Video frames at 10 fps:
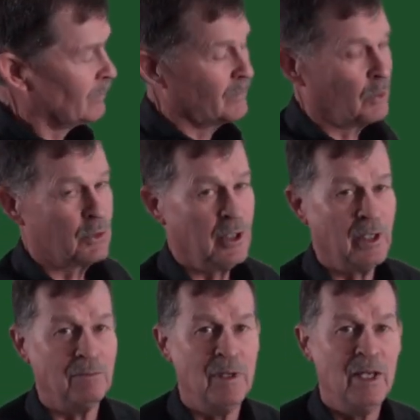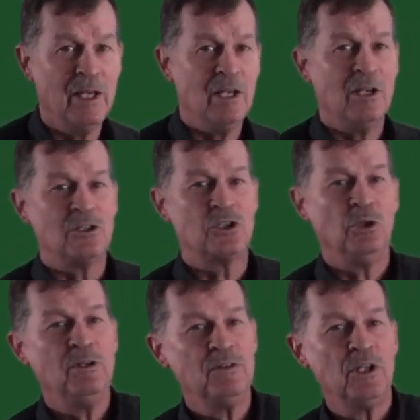Okay, so
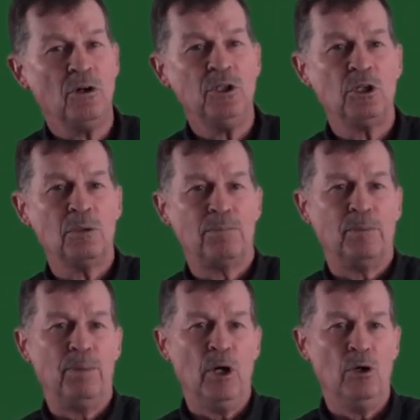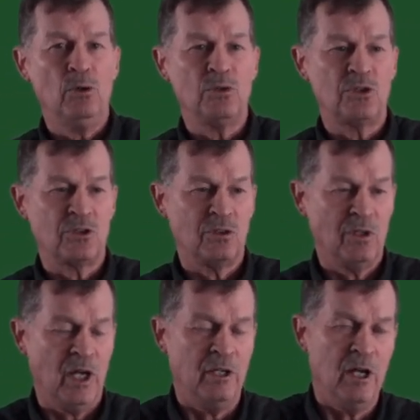even though you can propose
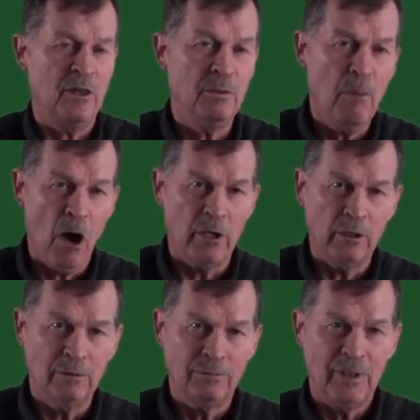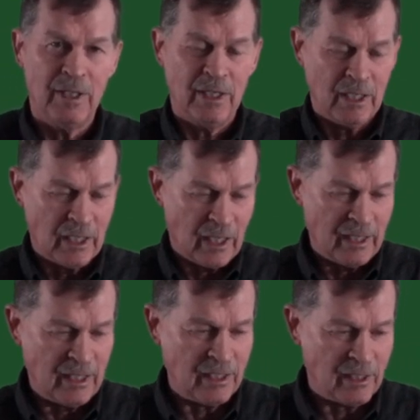another model,
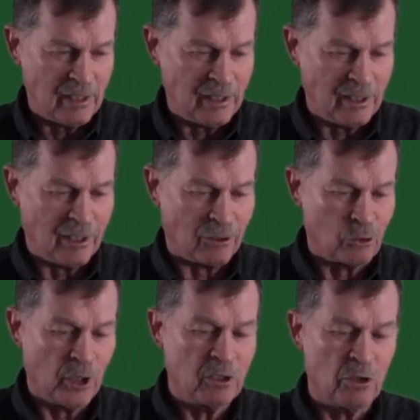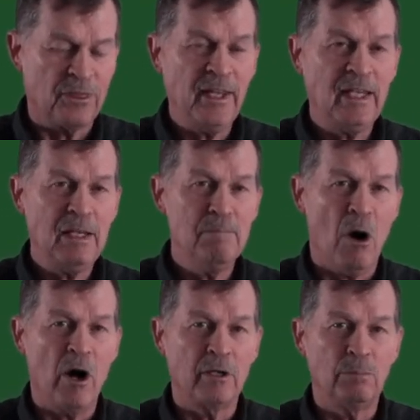the critical thinking
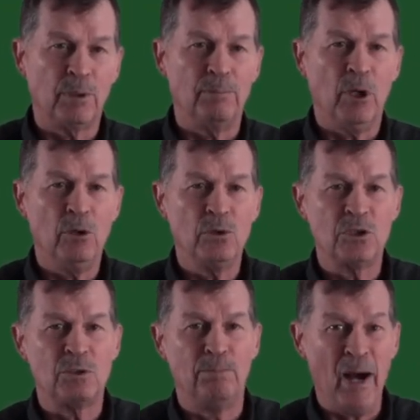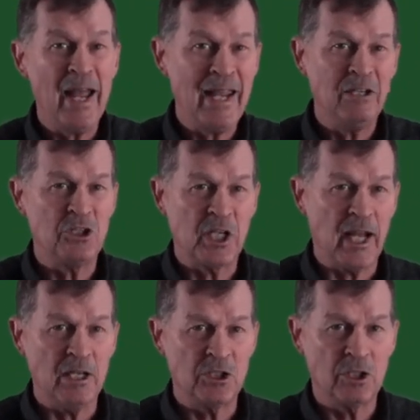model proposed by
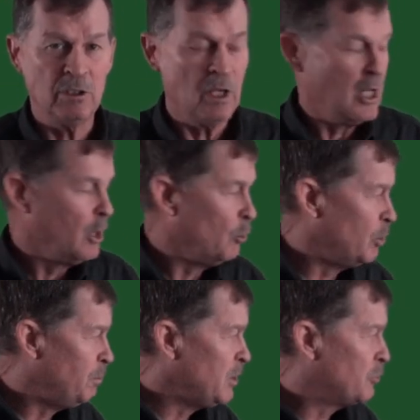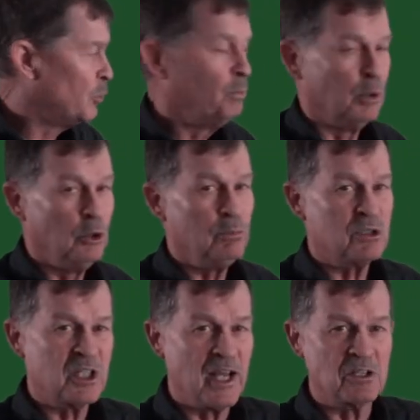education would be through
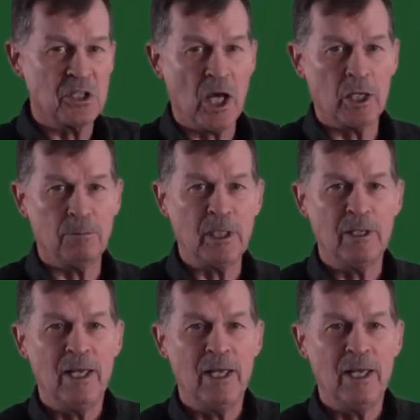Bloom's taxonomy.